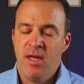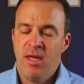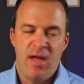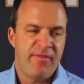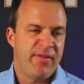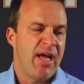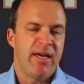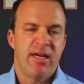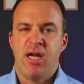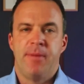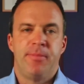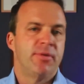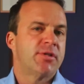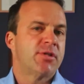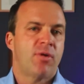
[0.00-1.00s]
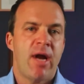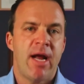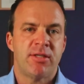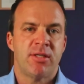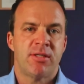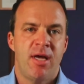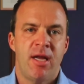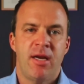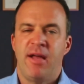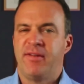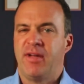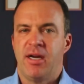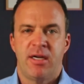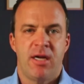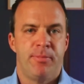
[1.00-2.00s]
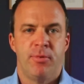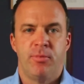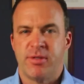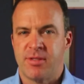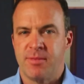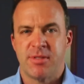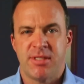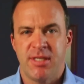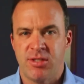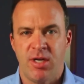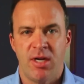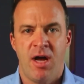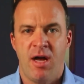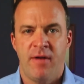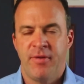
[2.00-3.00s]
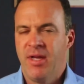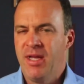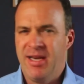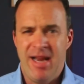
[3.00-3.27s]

I've gotten a couple with scratches on it. I've got a couple with some stitching off.